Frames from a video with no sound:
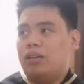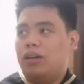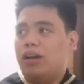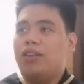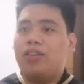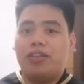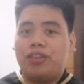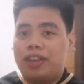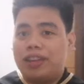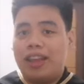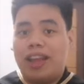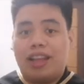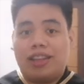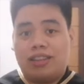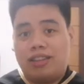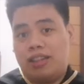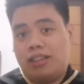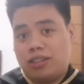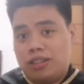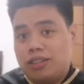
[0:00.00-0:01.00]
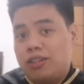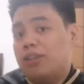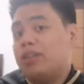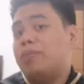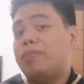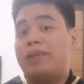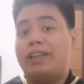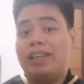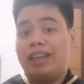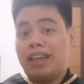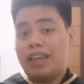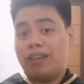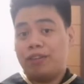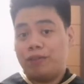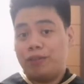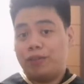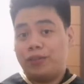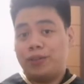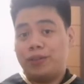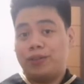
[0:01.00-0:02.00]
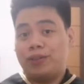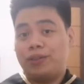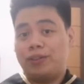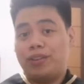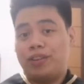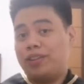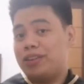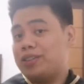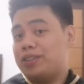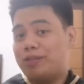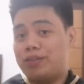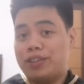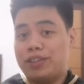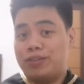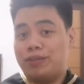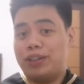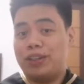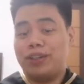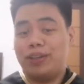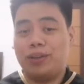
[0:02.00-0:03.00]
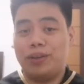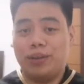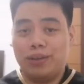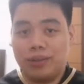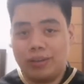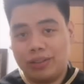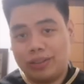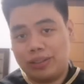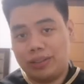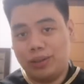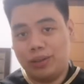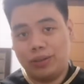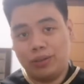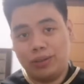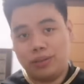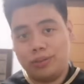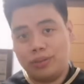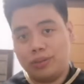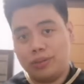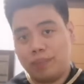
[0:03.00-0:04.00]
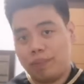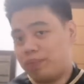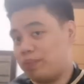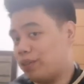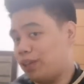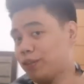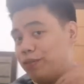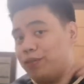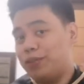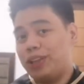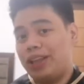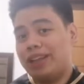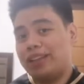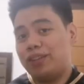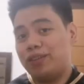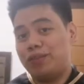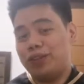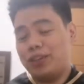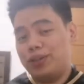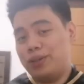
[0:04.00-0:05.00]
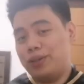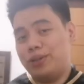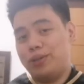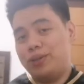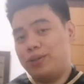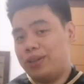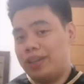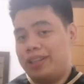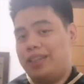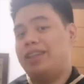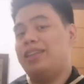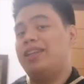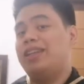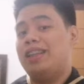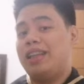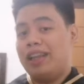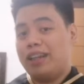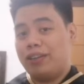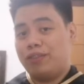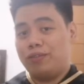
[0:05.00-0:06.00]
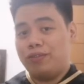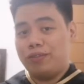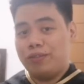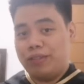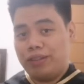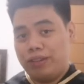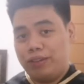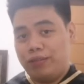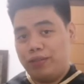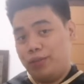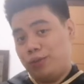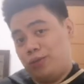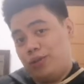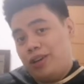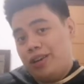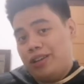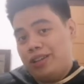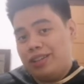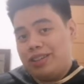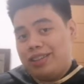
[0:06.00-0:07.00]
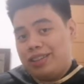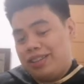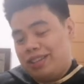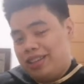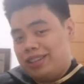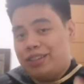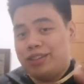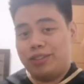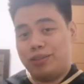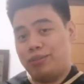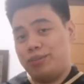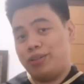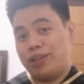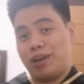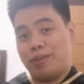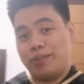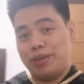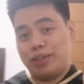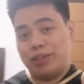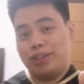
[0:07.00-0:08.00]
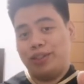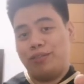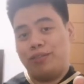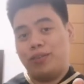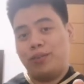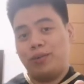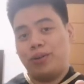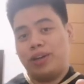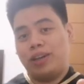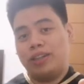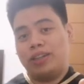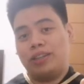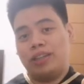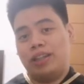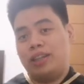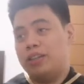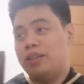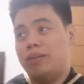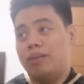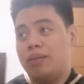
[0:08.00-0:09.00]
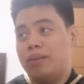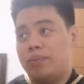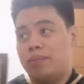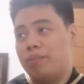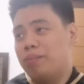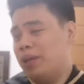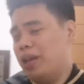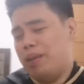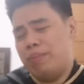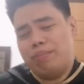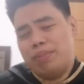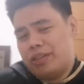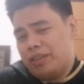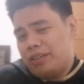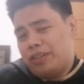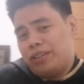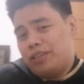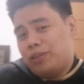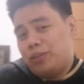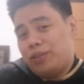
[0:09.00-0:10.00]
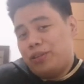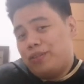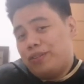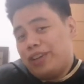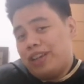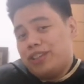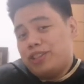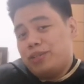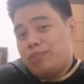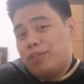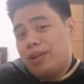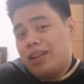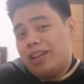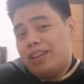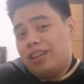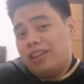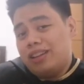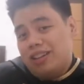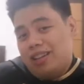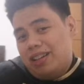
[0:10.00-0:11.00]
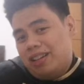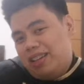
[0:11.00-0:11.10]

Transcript: other than that, that's gonna be it for the rest of this video. So if you like the video, you can hit the like if you want, hit the subscribe button if you want, and maybe ring the notification bell.